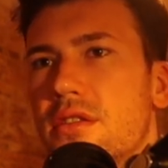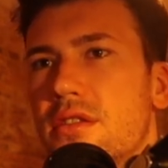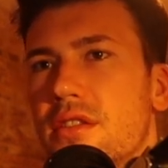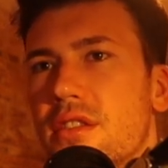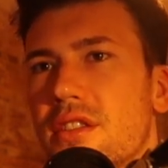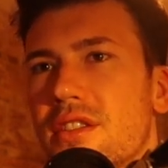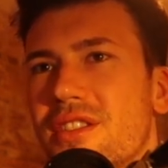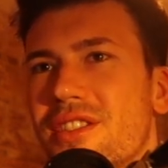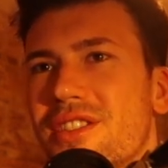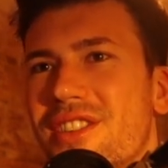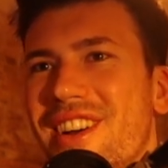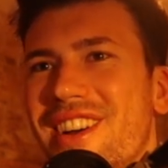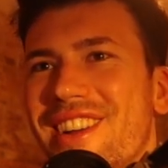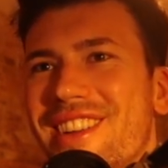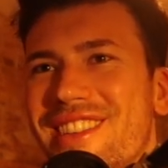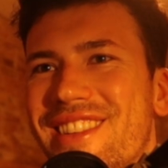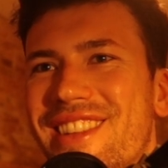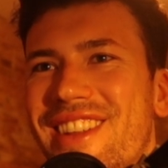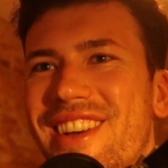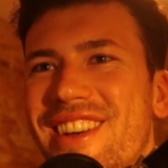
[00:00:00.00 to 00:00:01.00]
Yeah,
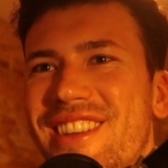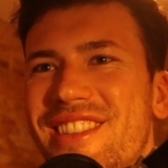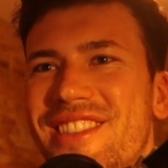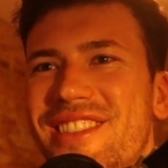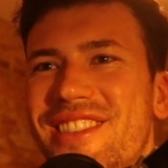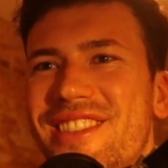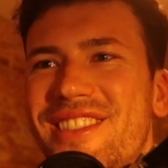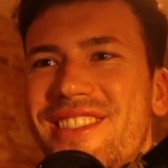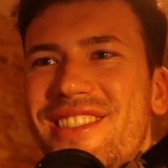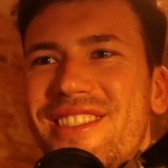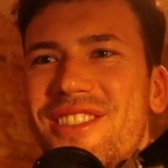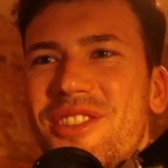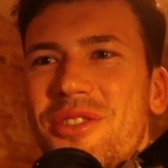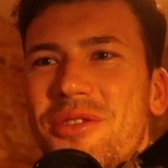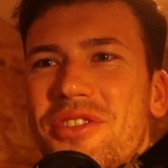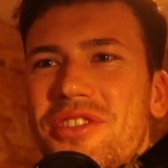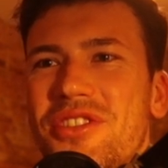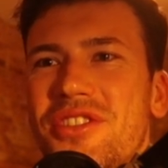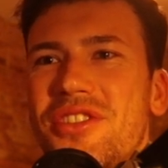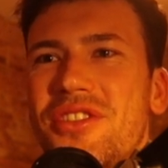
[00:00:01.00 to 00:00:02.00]
nice, no
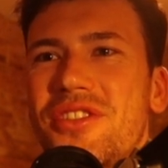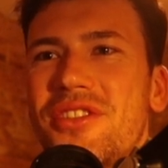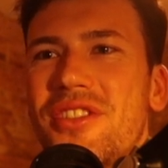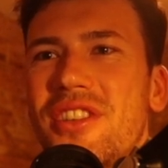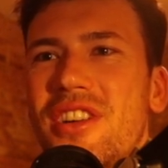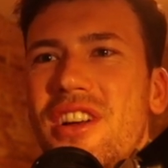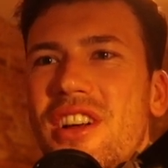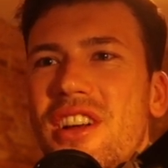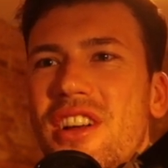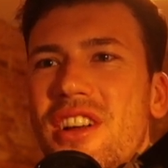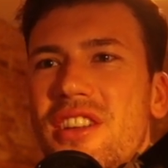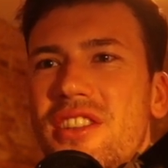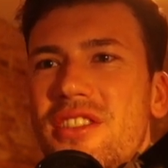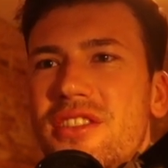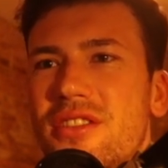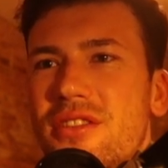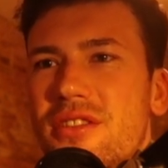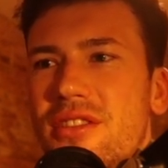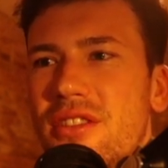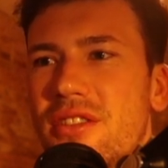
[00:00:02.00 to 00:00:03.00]
issue.
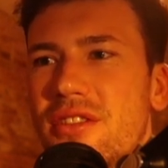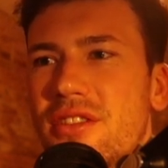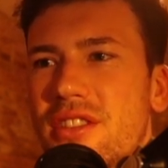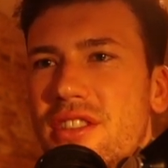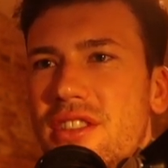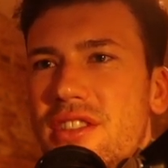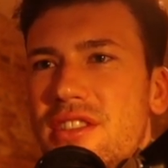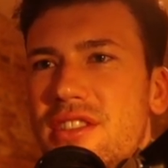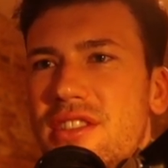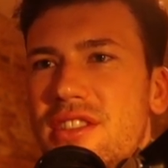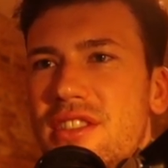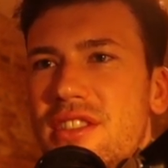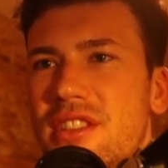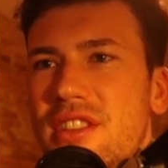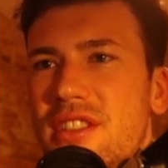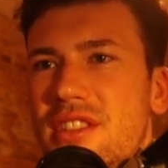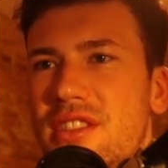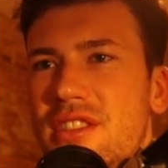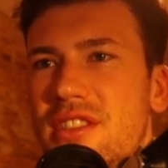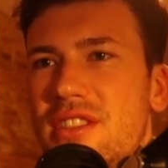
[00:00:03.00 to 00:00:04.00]
So now you can see
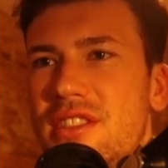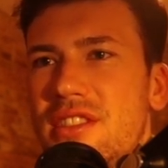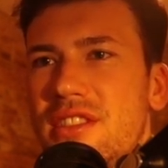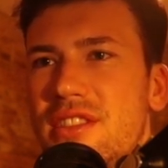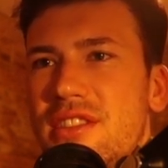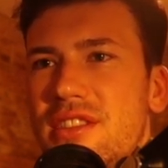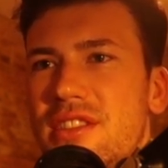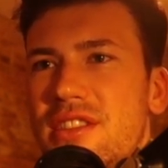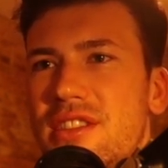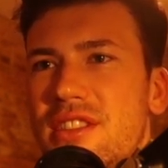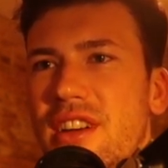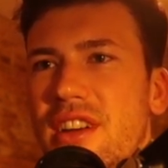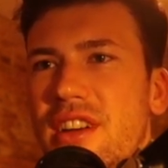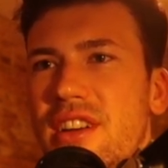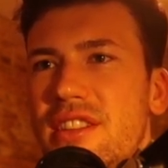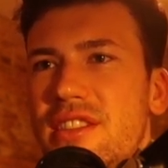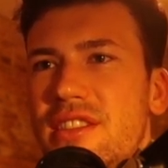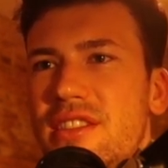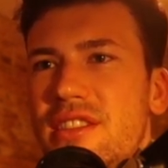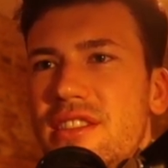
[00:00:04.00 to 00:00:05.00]
that the
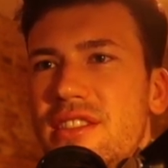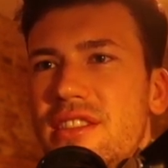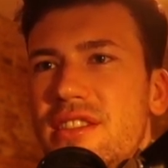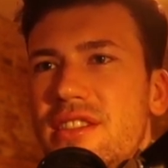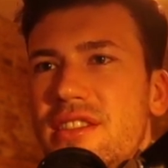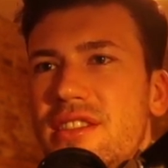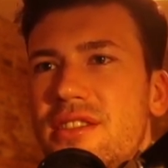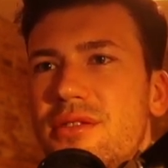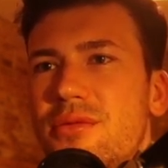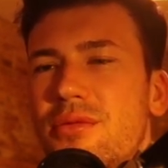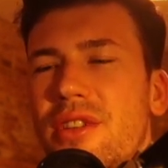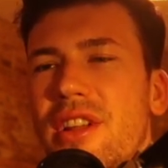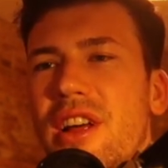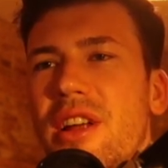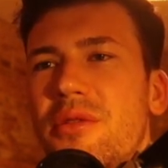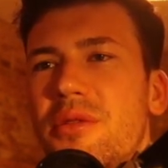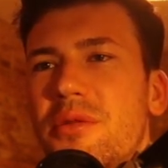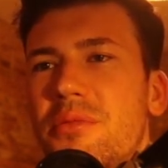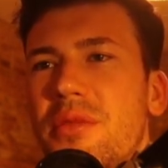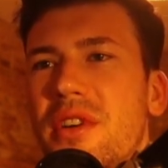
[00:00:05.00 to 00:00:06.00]
size is
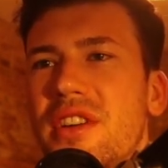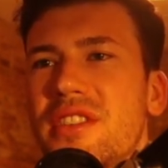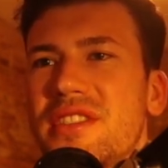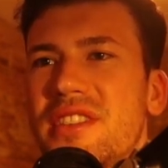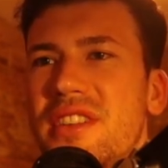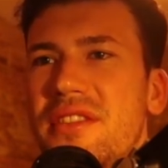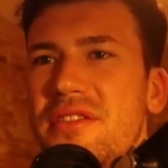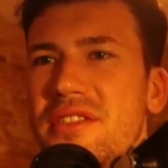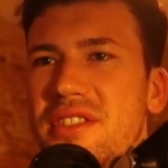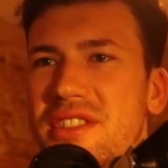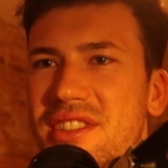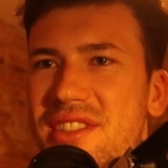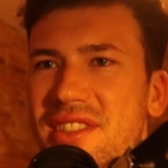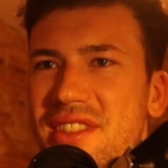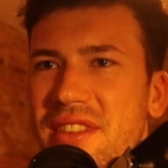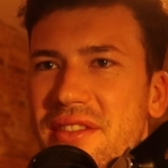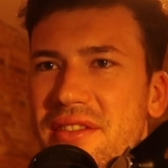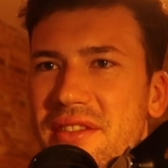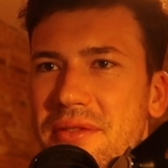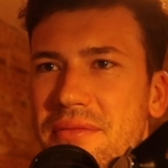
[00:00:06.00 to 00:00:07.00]
100 by
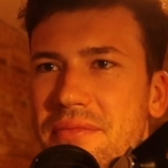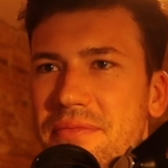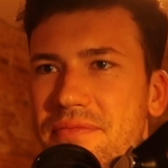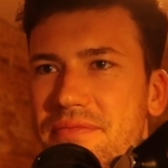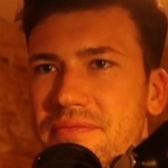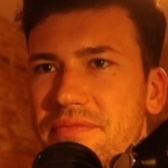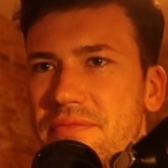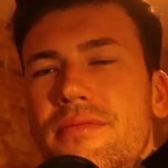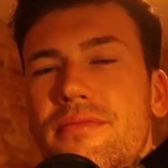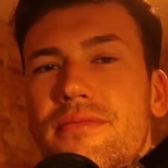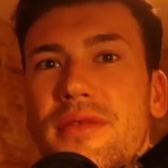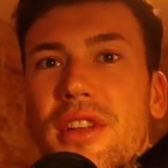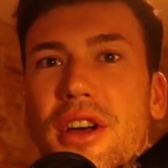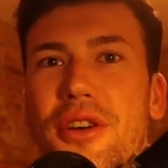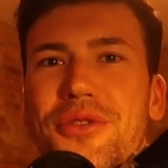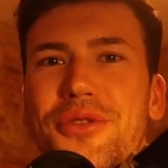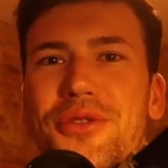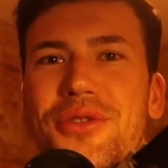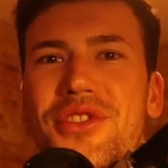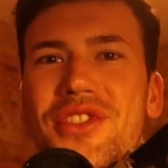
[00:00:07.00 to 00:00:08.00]
77. Now
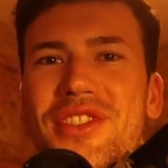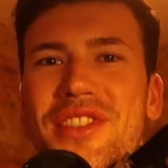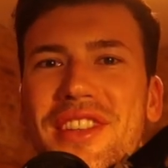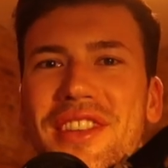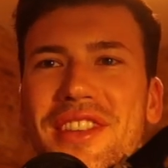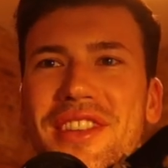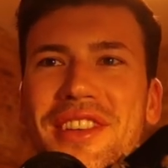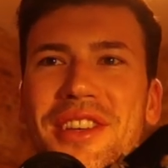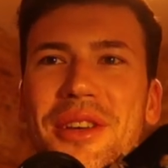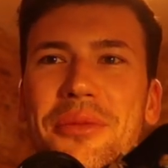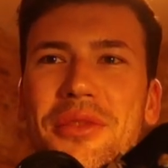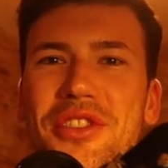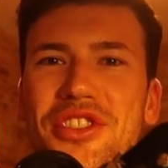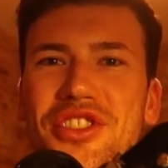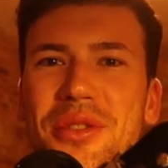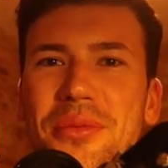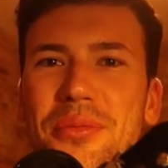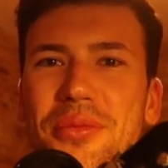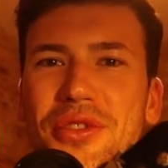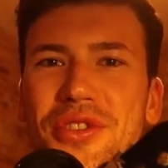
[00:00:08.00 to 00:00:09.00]
using the
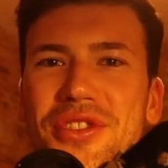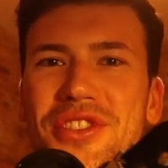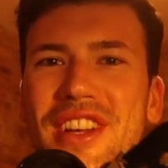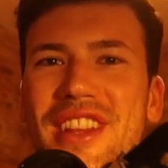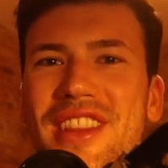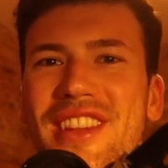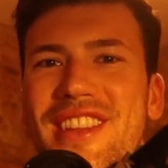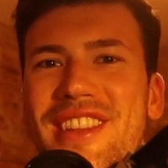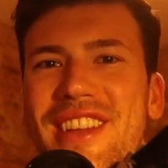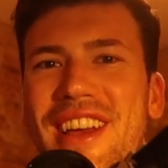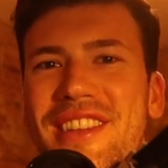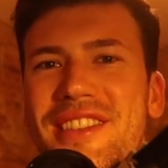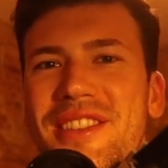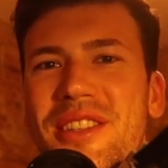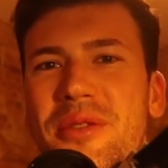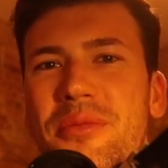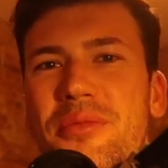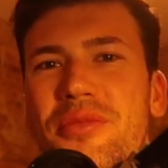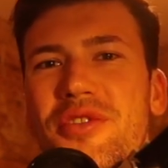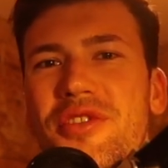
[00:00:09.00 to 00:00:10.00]
image input and the text
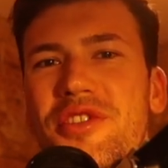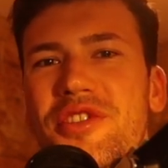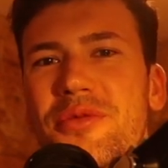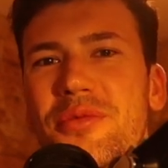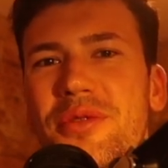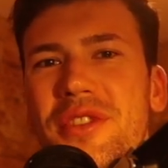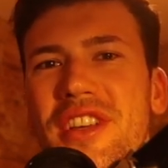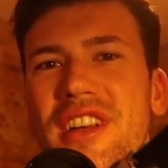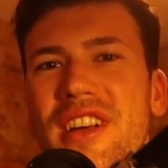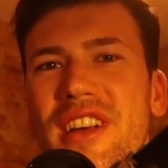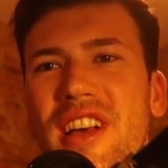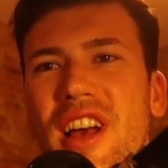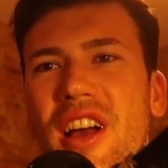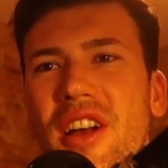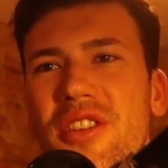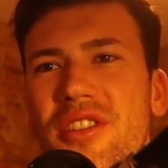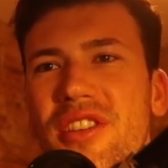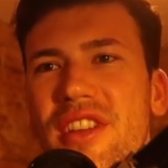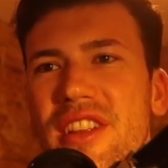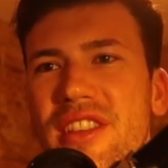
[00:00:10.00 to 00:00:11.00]
input, we can
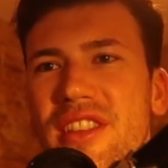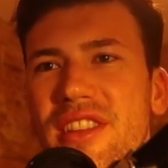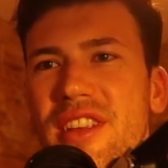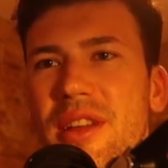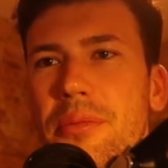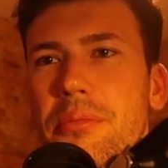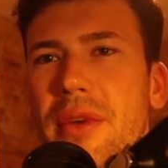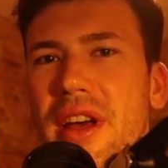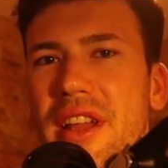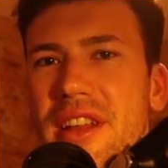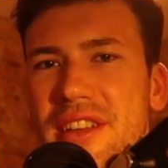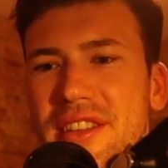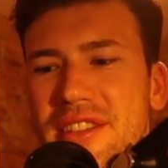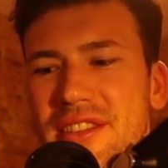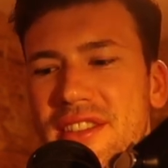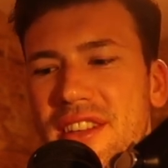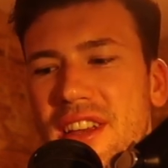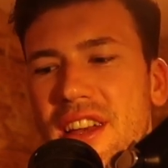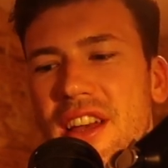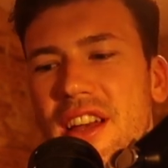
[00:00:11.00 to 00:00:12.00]
calculate the
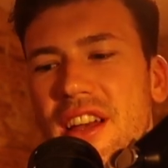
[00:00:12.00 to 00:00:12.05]
embeddings.